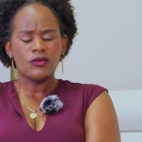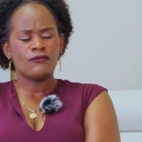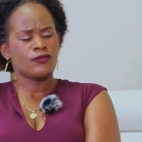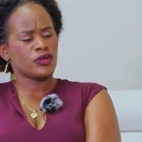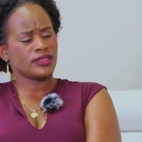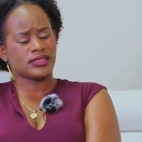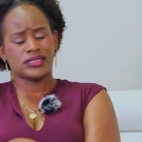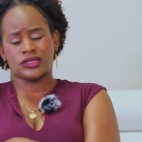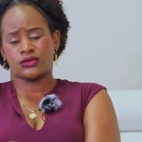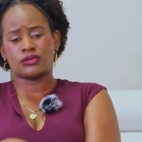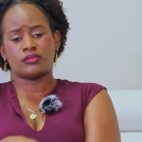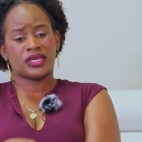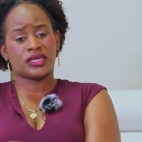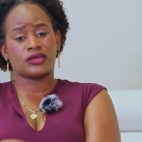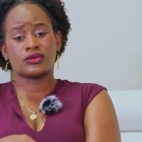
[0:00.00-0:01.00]
focusing
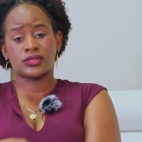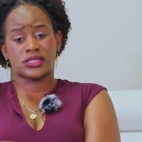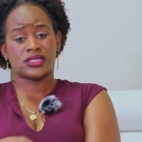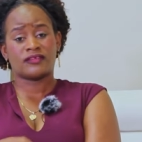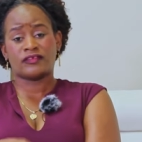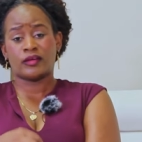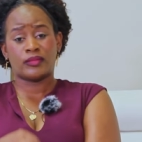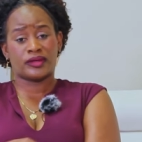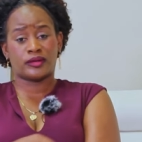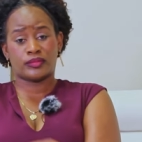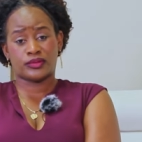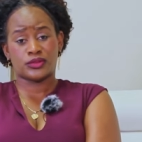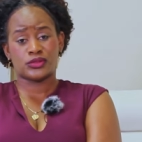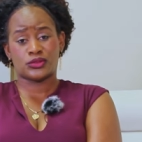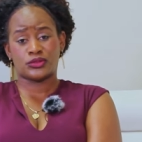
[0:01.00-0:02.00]
on making yourself a better
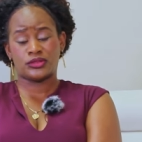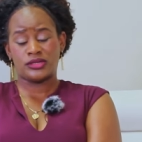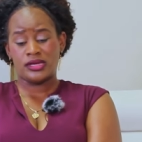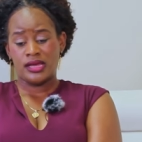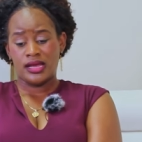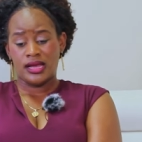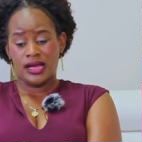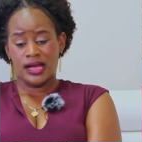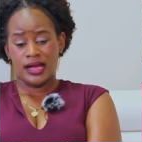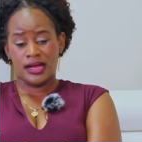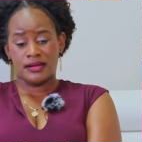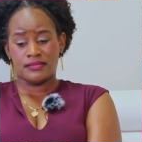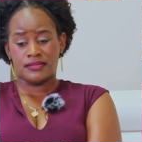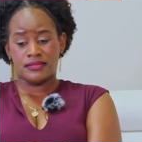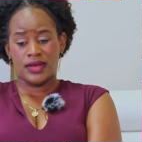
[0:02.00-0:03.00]
person.
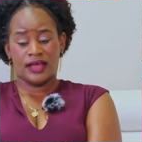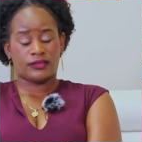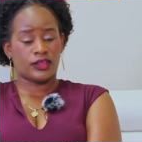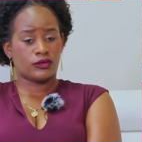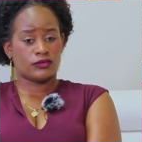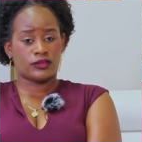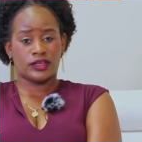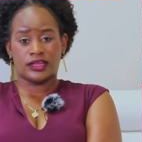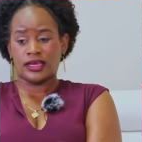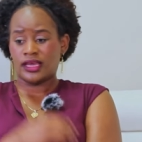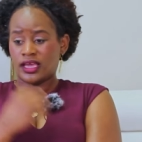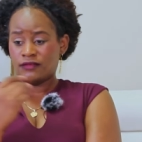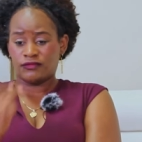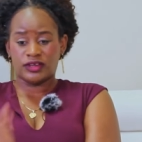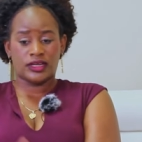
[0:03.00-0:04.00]
Um, at the end of the day,
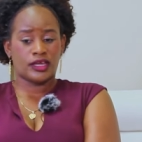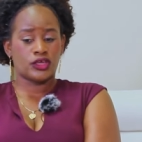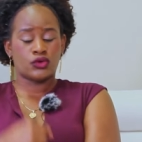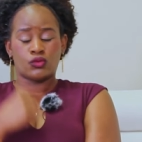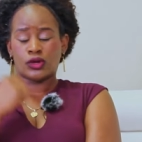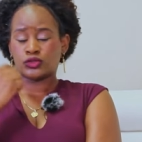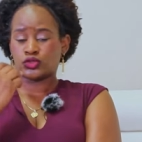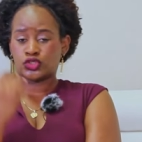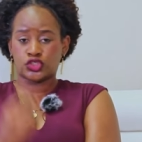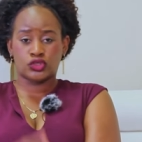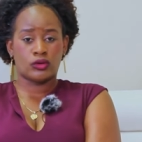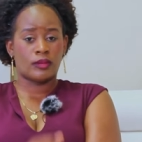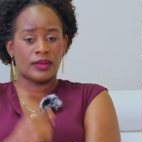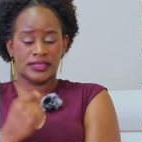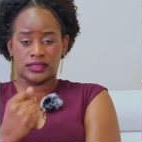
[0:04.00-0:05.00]
yep. every day you want to
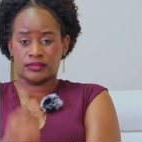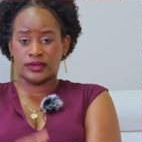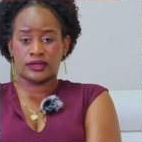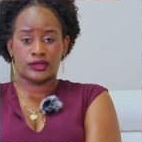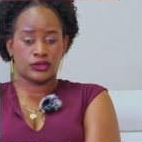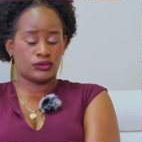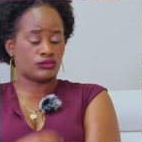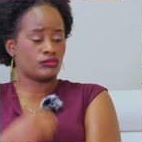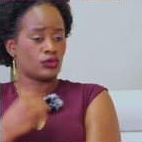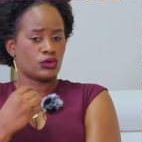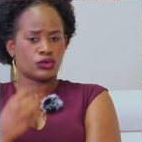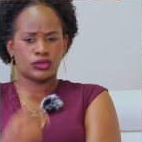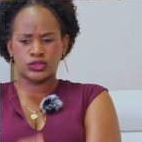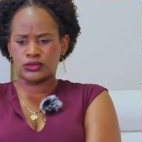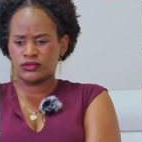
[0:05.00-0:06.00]
show up as a better you.
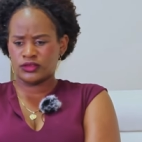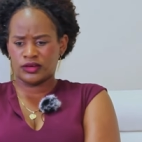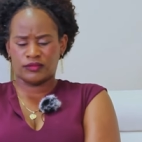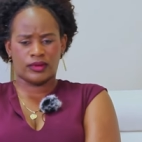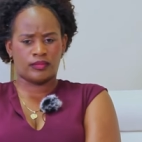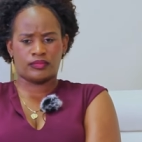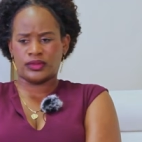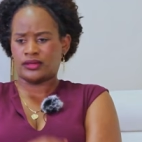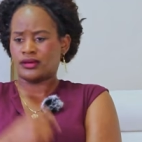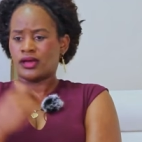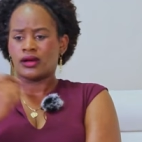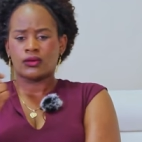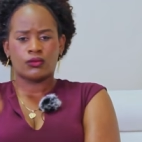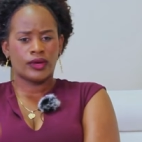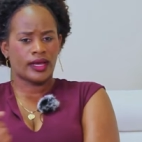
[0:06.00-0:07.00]
Go to therapy,
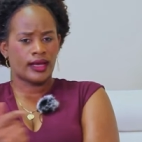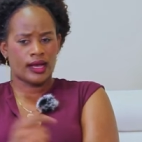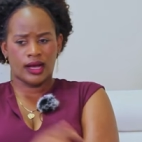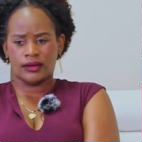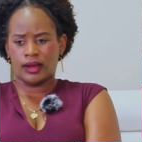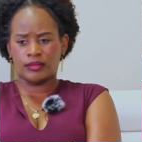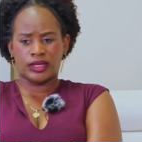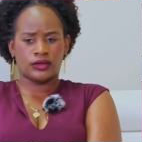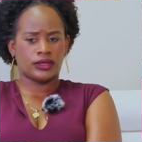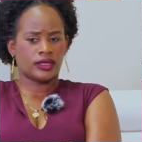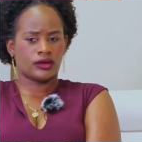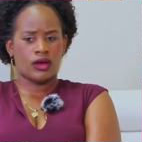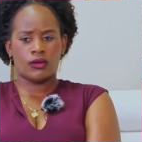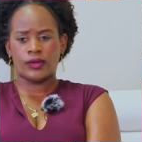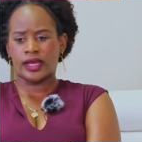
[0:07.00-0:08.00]
work out. I mean, you
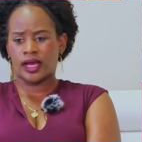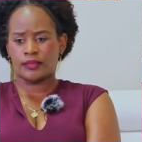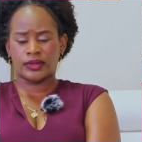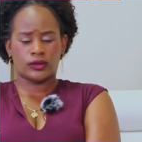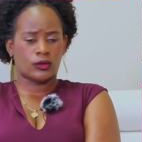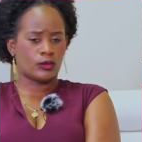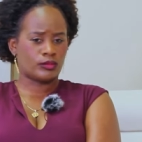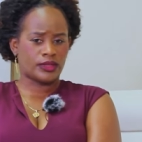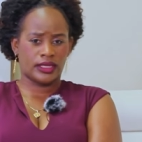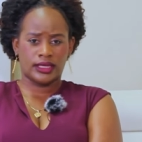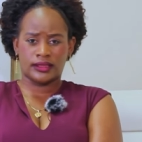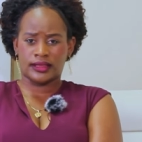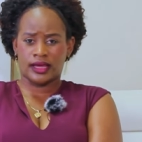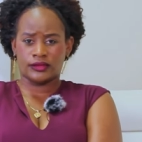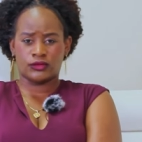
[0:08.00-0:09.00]
cannot wake up and
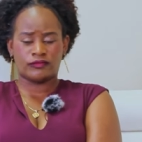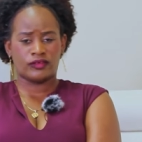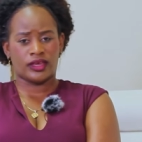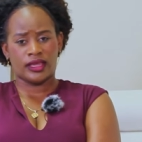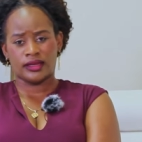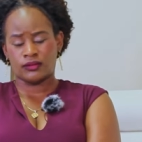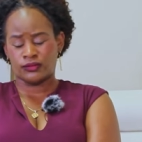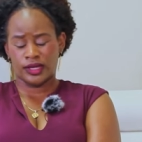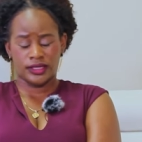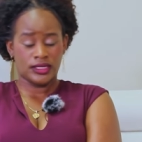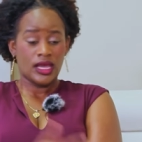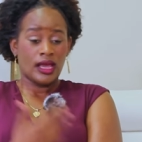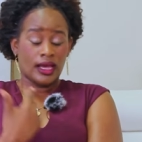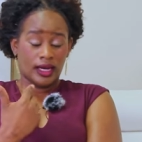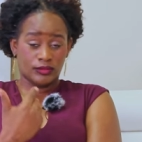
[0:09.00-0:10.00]
complaining that you've gained weight.
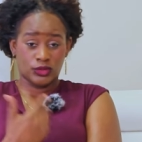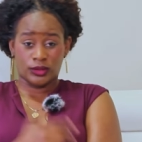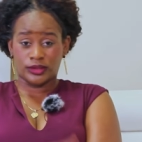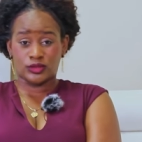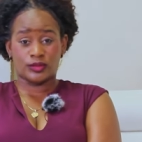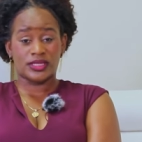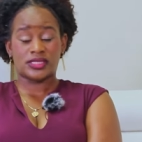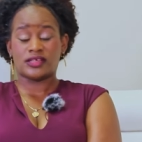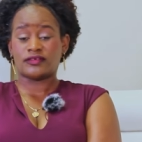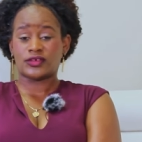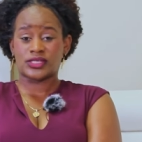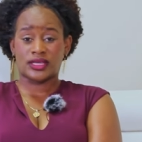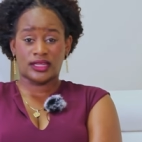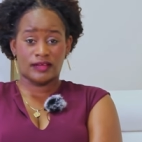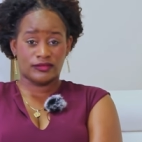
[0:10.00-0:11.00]
And I'm talking to myself
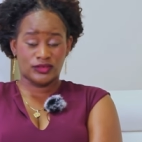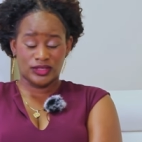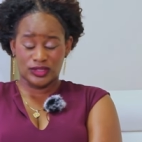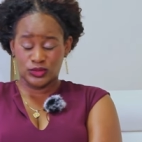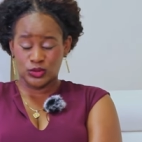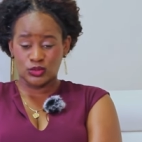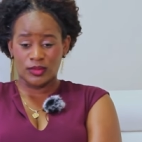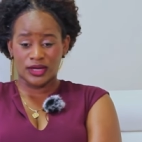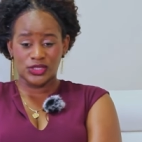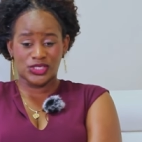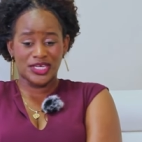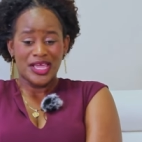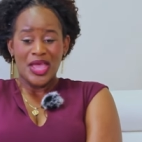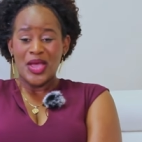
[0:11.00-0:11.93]
because I love to eat too much.